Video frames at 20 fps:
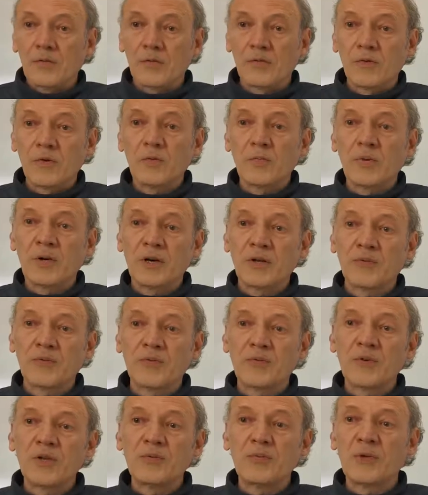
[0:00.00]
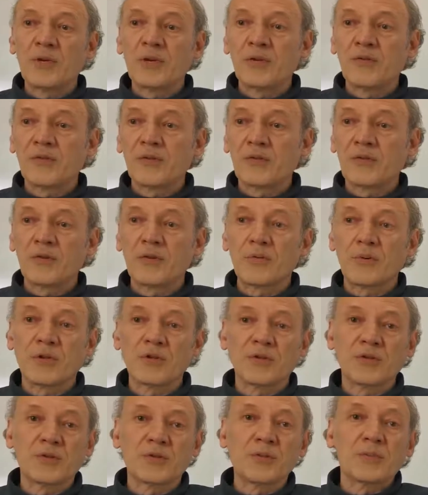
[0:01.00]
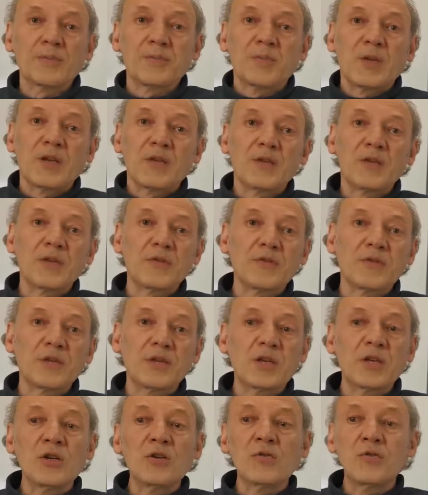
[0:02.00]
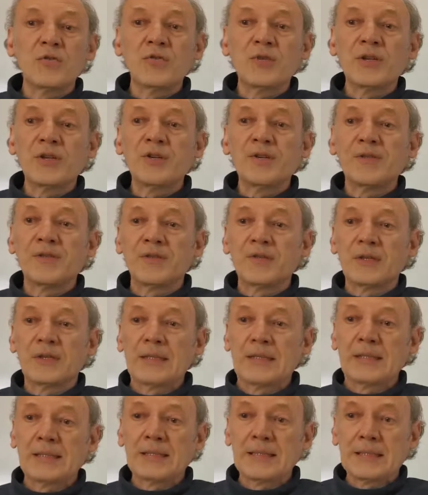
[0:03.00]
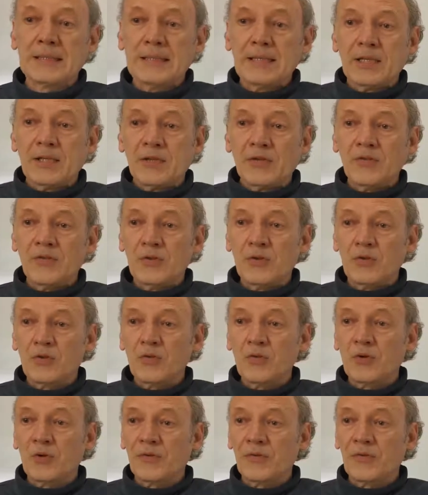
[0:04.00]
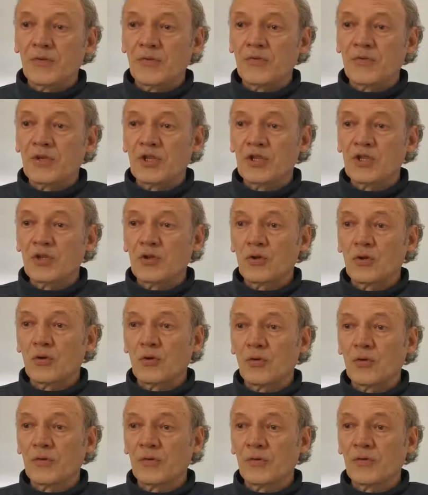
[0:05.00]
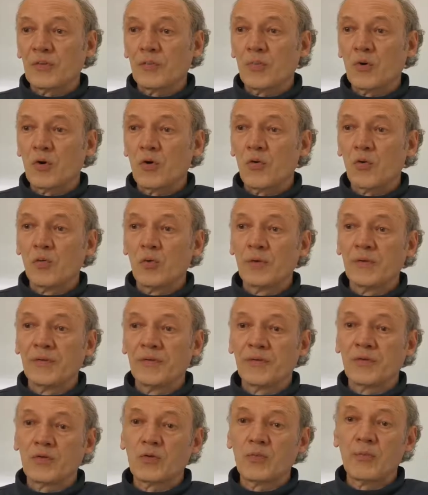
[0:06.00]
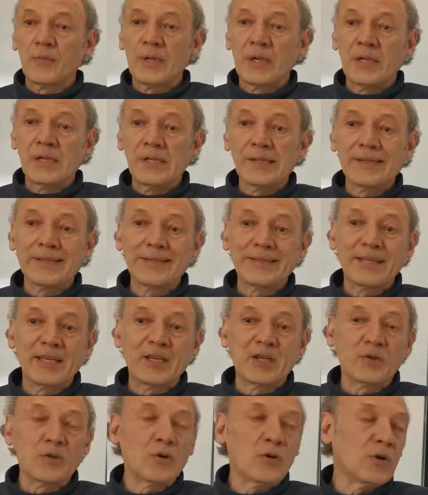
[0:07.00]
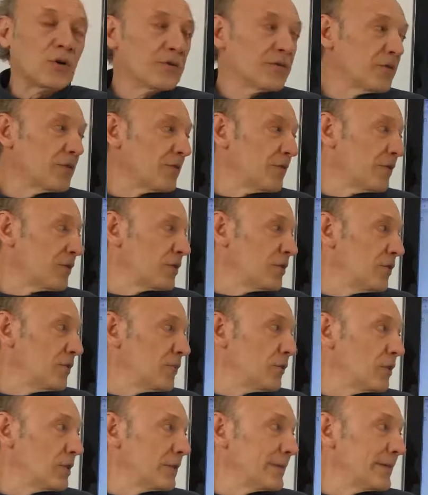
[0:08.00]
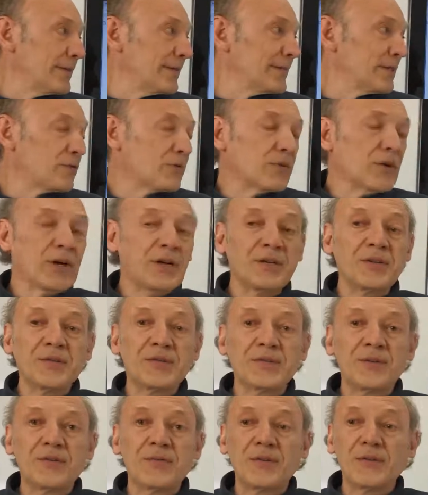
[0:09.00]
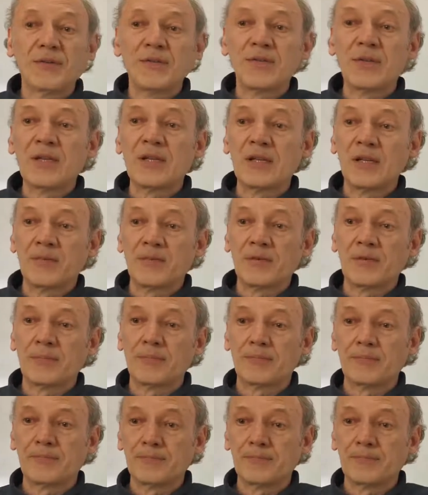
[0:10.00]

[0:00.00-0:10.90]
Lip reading: So in part three, we answered the question, does the increase in CO2 concentration cause the poles to melt and cause a significant rise in the sea level?